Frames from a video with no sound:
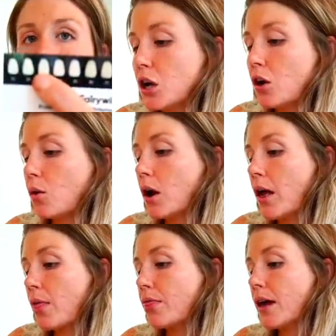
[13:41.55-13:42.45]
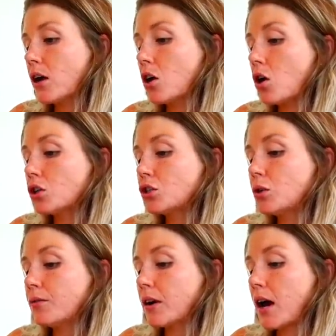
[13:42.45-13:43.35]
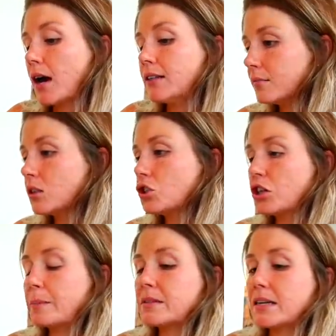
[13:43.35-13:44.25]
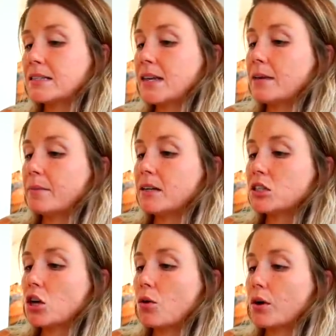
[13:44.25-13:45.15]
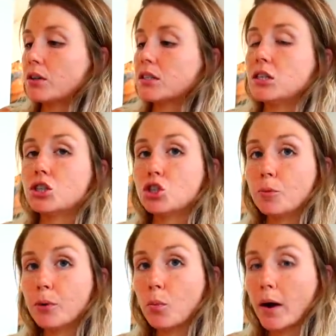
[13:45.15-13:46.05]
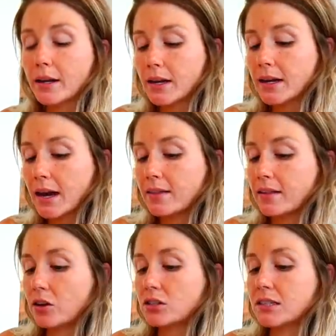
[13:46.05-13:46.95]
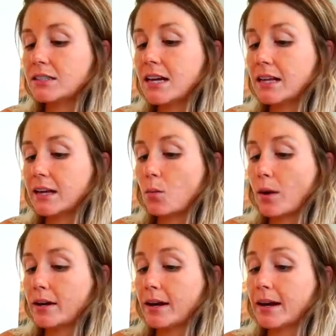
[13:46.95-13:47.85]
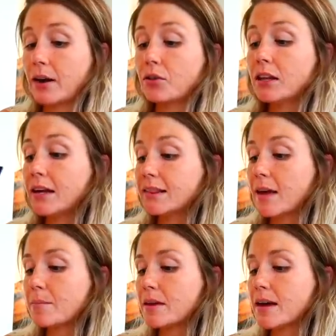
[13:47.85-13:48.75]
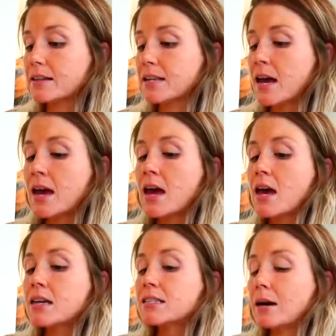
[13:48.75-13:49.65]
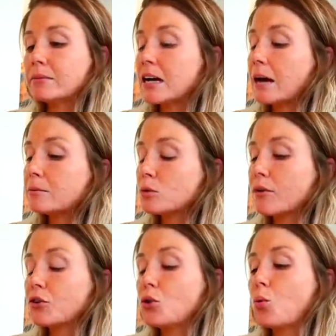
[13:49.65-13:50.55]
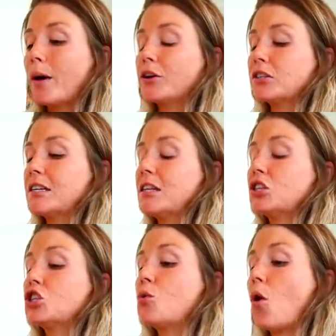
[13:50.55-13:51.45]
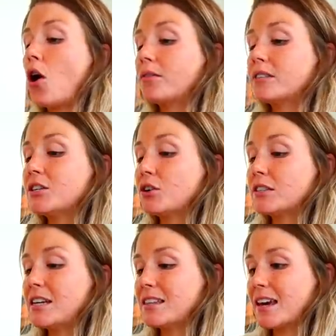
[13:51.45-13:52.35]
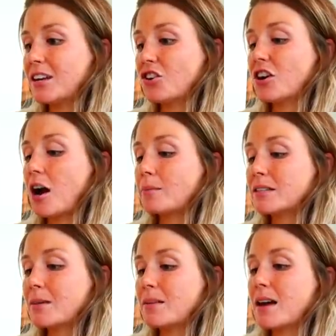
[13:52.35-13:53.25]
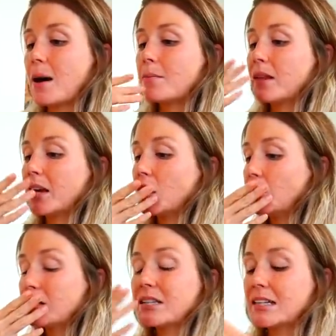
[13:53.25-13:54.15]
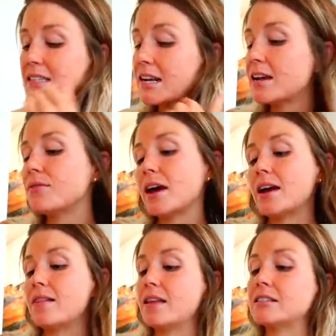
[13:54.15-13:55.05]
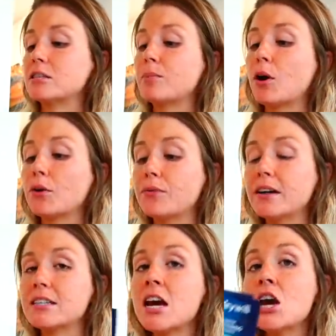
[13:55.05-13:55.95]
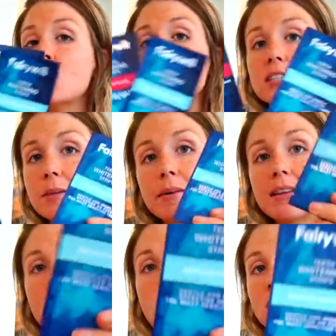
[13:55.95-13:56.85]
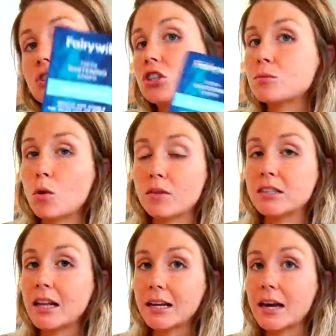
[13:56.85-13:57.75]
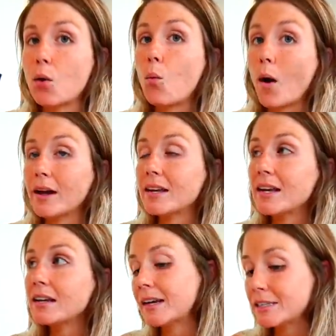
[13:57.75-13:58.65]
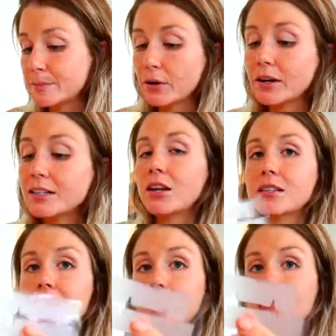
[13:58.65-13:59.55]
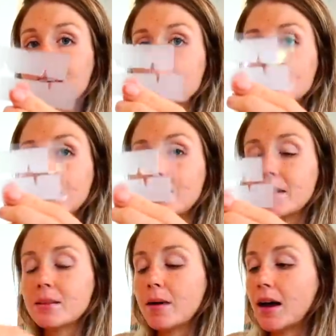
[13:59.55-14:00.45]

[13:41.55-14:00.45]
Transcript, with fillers: So there are two different kinds of strips they sent me. So there's the super whitening and then there's the delicate whitening. And I really like that because sometimes whenever you whiten your teeth too often, your teeth and your gums can become like a little sensitive, and this is perfect for somebody that wants just more of a delicate whitening experience. Looks like this when they come out of the